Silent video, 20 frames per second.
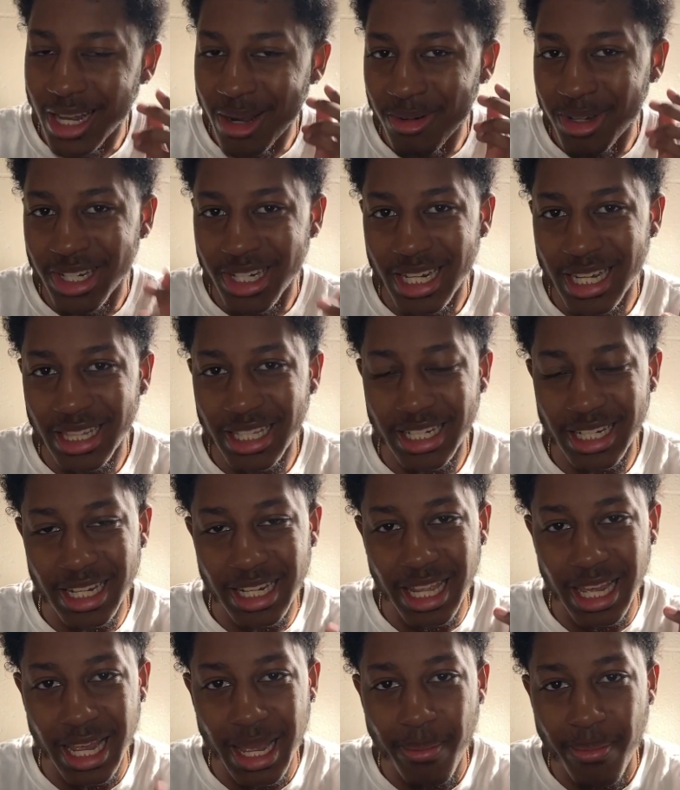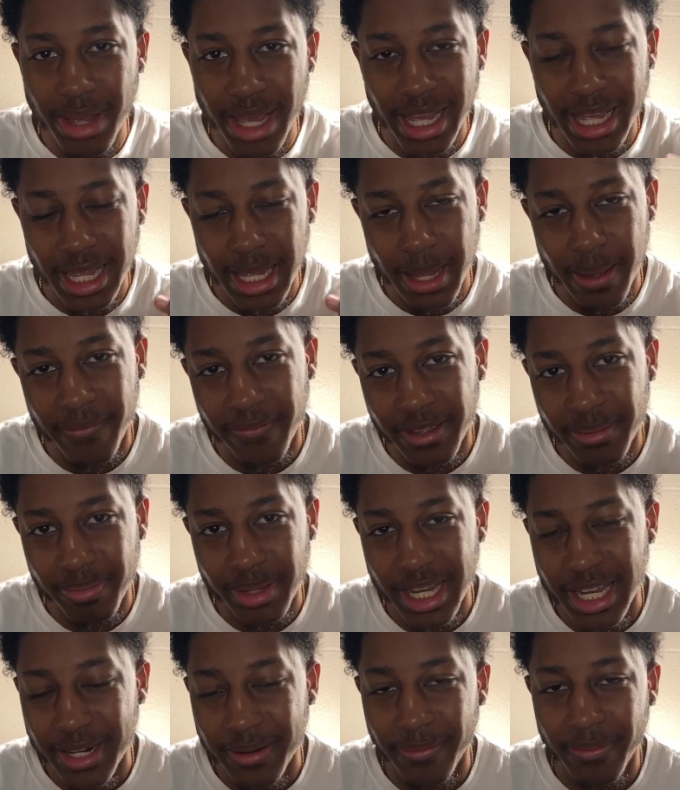And we're seeing this in the NBA
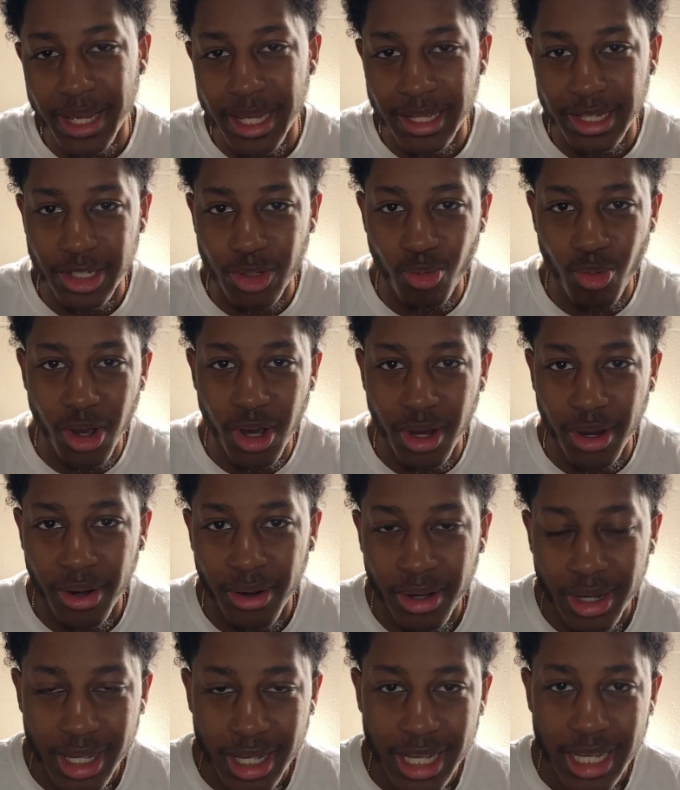MVP debate as well.